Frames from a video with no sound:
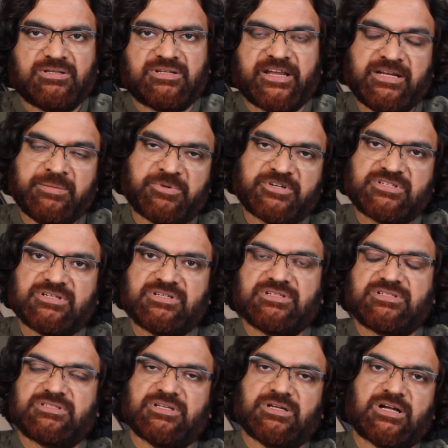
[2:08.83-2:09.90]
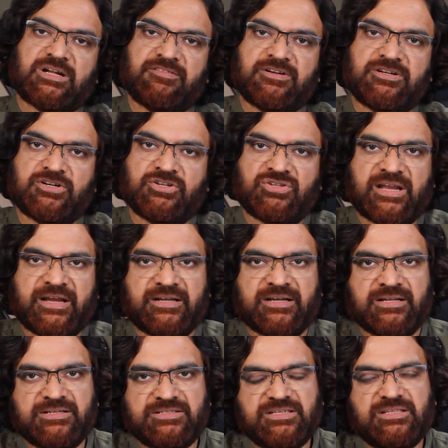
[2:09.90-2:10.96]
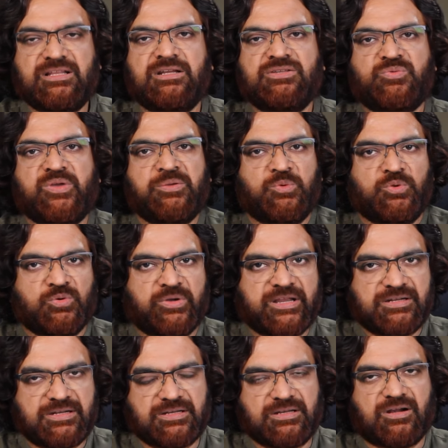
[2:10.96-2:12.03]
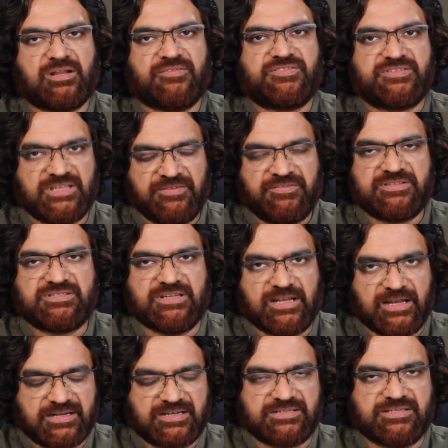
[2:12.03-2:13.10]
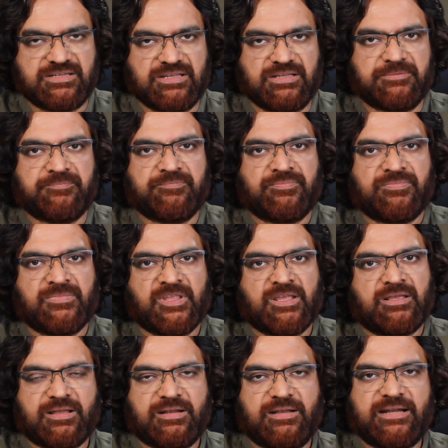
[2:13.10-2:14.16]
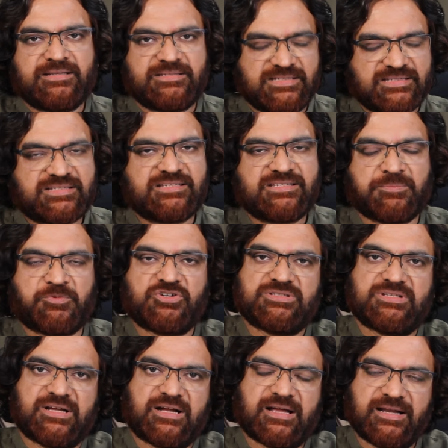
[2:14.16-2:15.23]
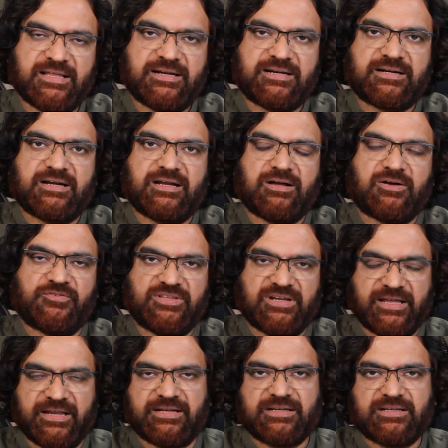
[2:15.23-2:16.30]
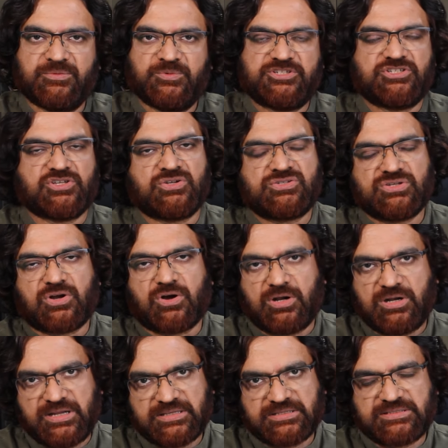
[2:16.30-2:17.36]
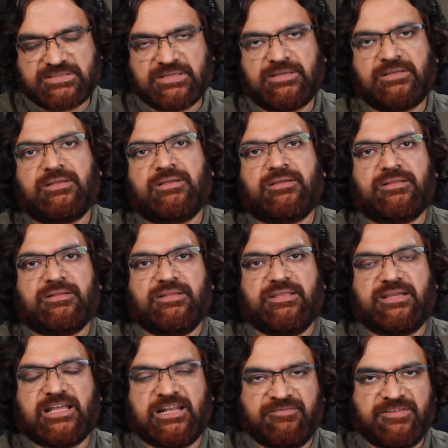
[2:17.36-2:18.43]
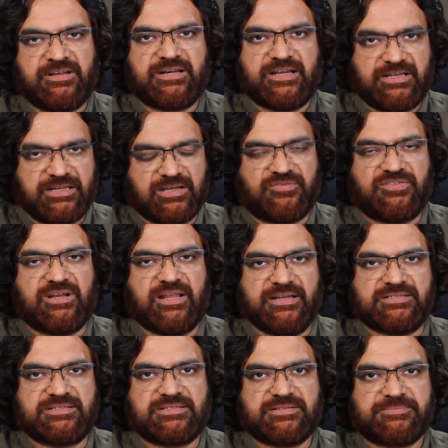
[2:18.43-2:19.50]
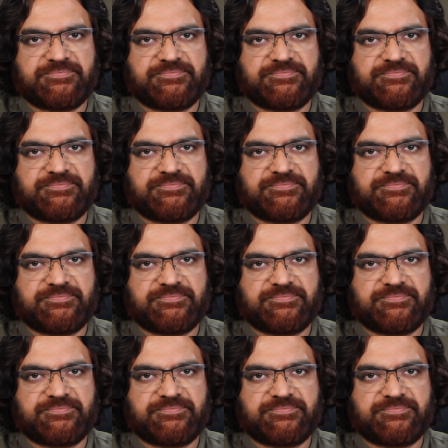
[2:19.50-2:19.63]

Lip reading: 90% is converted into light energy. That is why you get a lot of savings in electricity. Let us discuss about the color of the light, which is also called as the Kelvin rating of the lights.